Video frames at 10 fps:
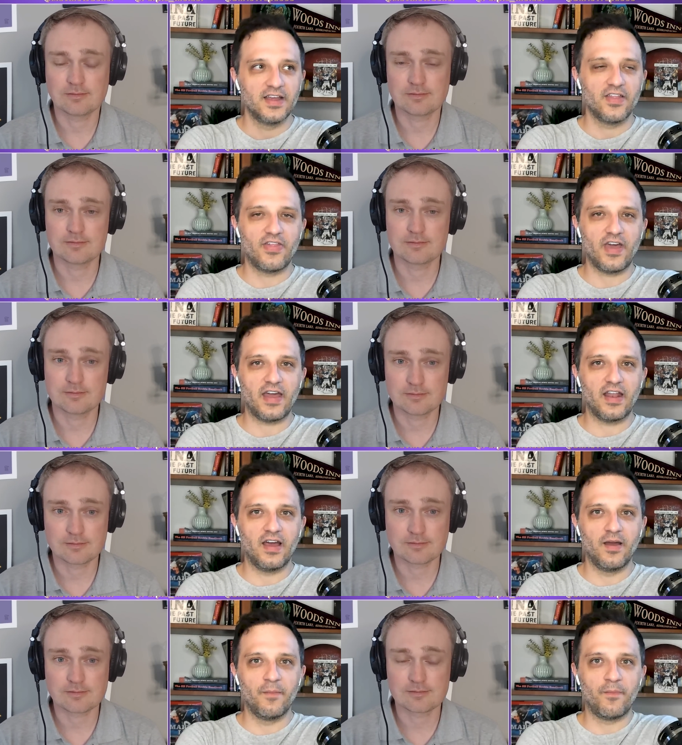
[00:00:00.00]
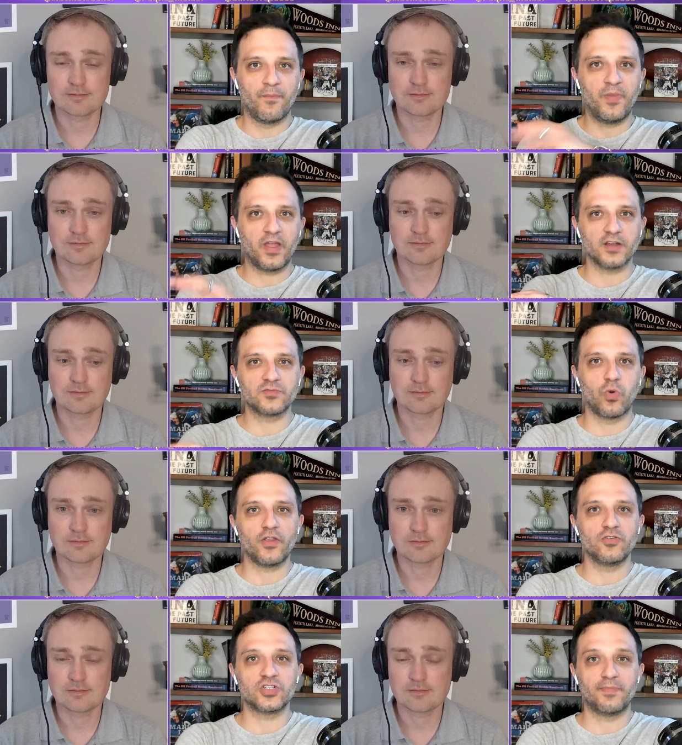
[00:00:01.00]
Speaker 1: that because what
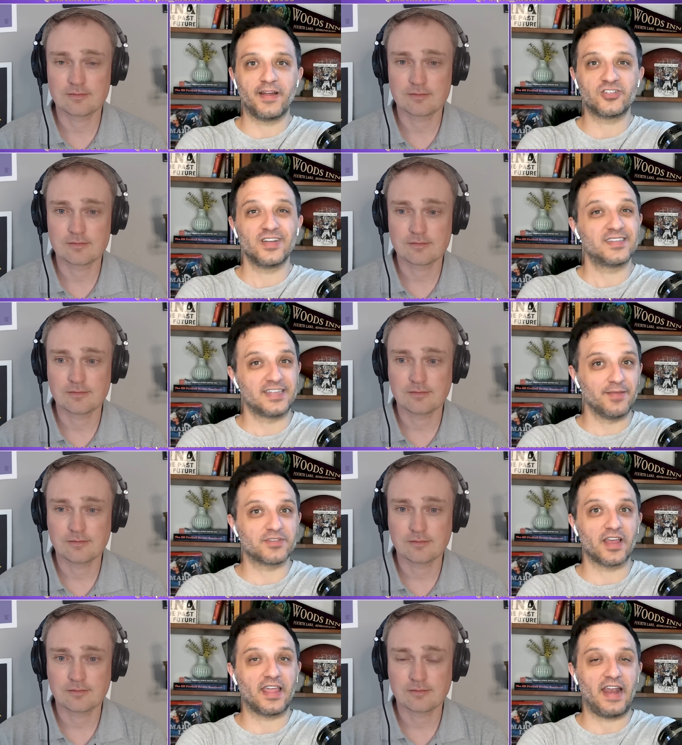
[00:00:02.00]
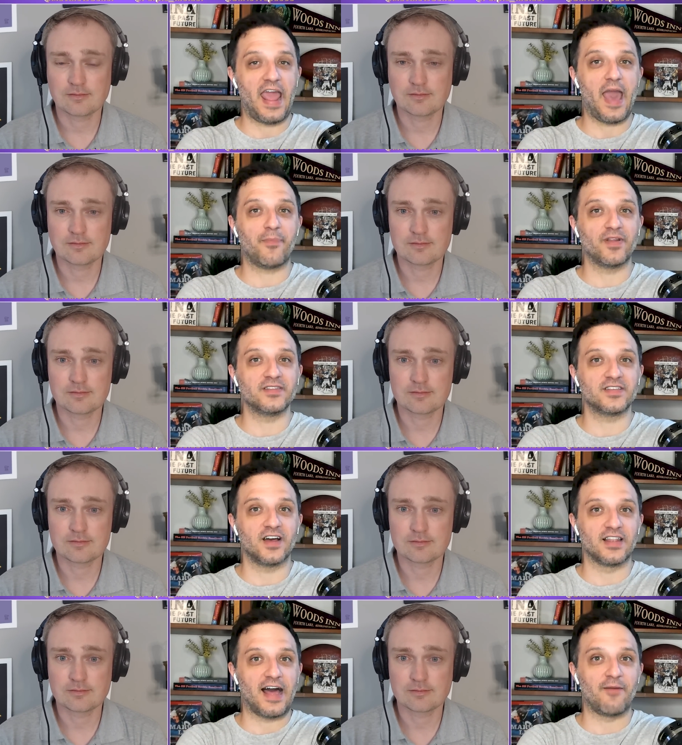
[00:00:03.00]
you just mentioned seems like it happens
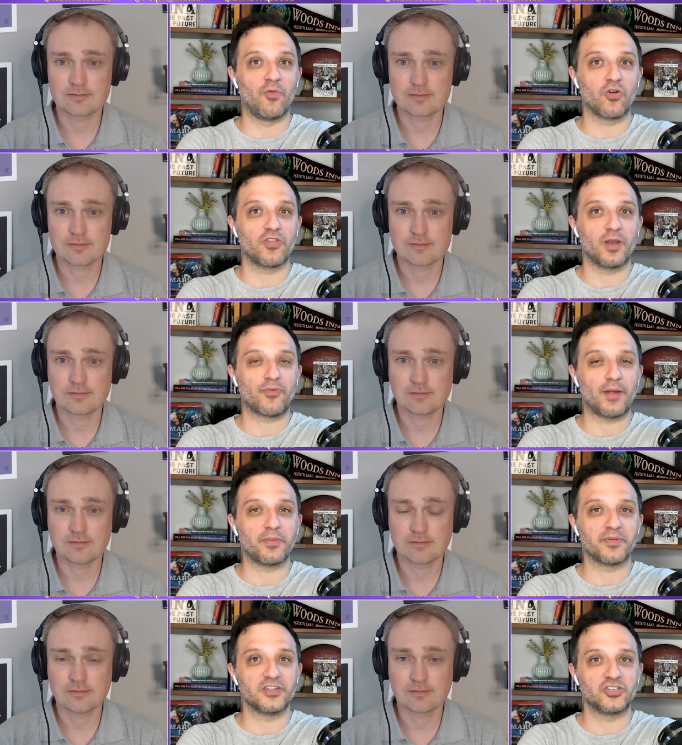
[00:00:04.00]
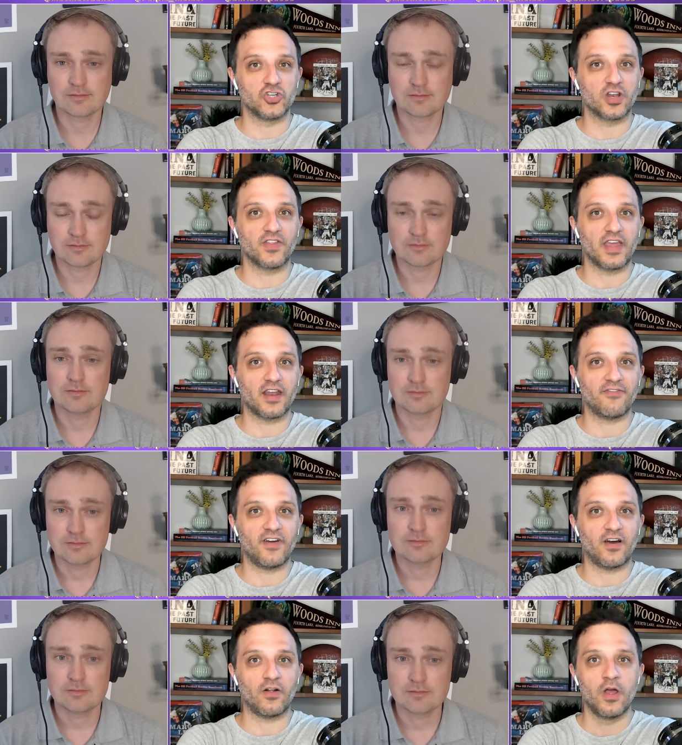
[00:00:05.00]
a lot more than it probably should in the
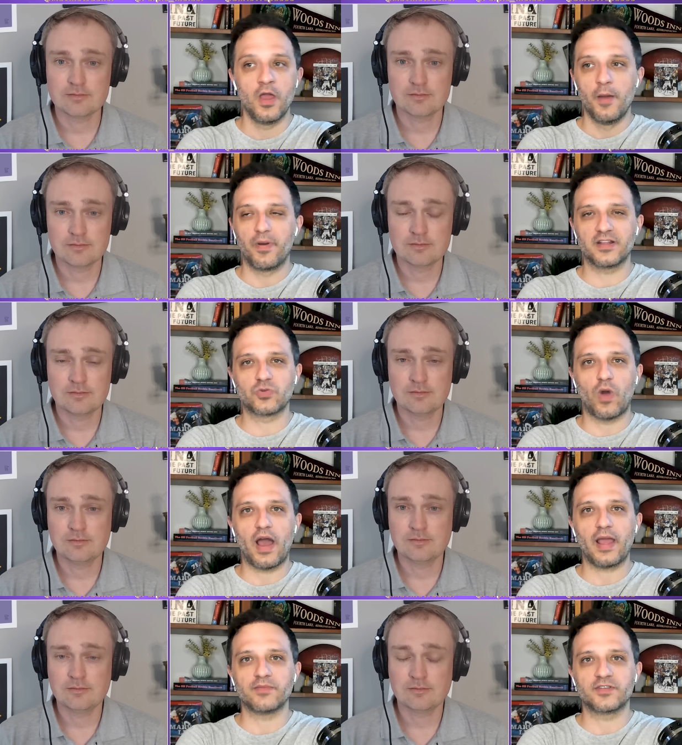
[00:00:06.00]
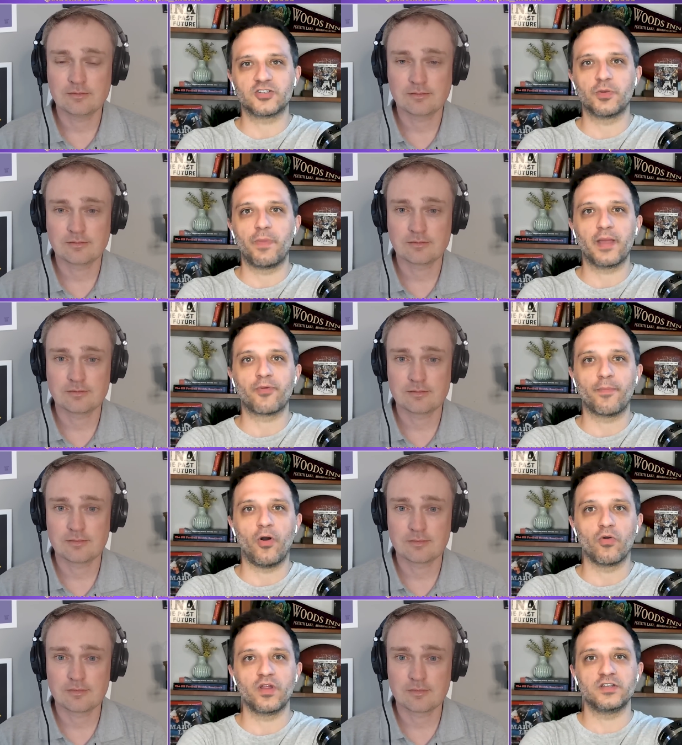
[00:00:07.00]
NFL, but it's why I'm such a big
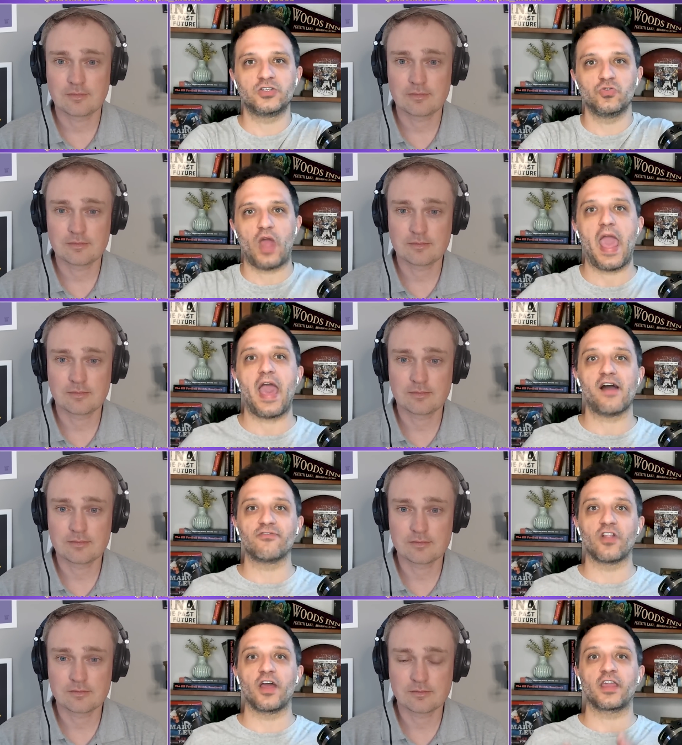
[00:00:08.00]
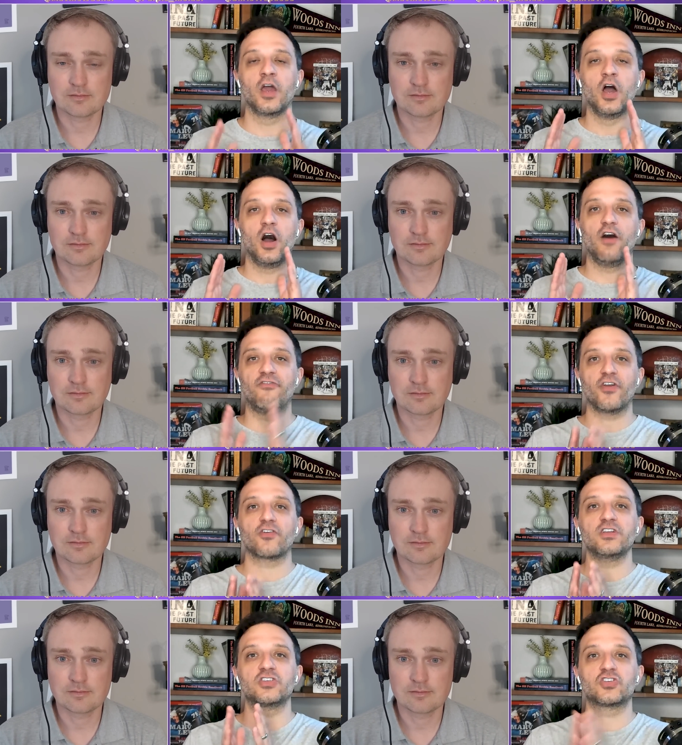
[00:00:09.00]
proponent to have like a
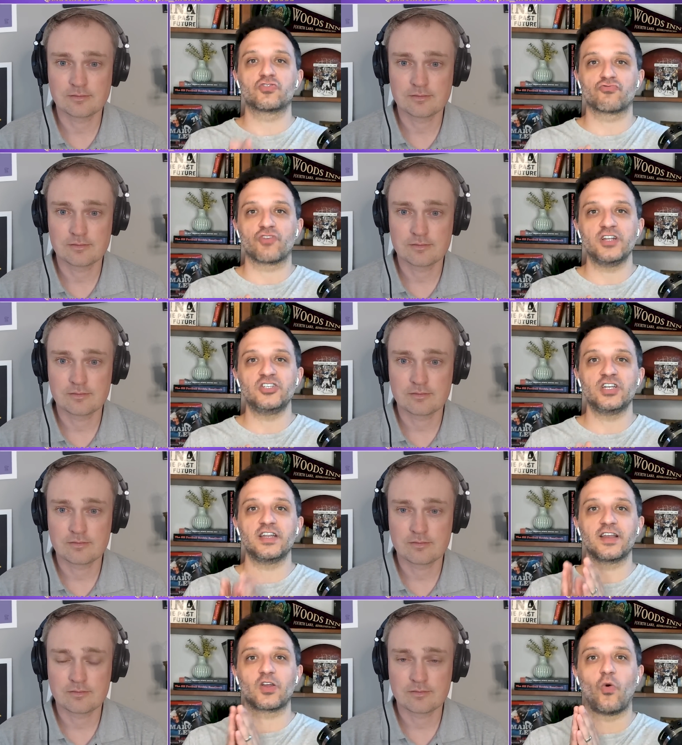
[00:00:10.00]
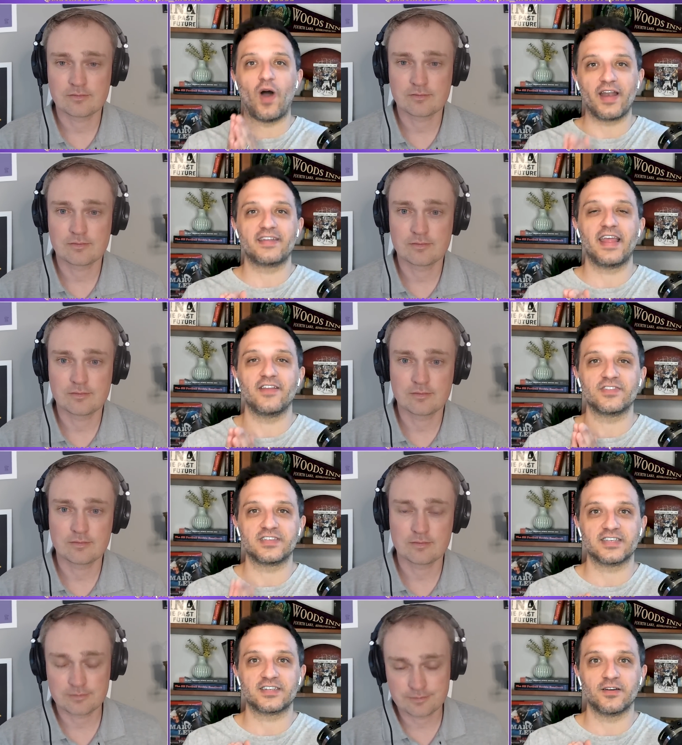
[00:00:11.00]
very stringent quantitative
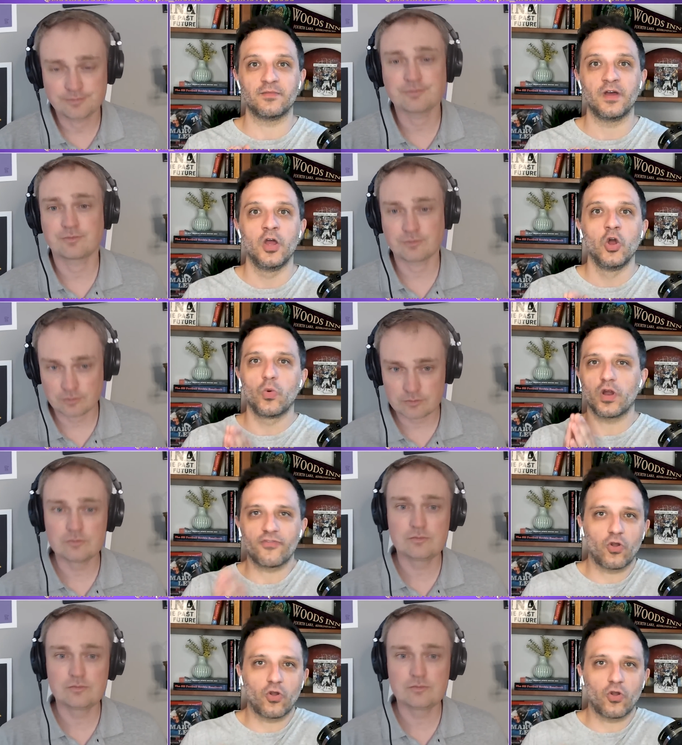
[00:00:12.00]
system where of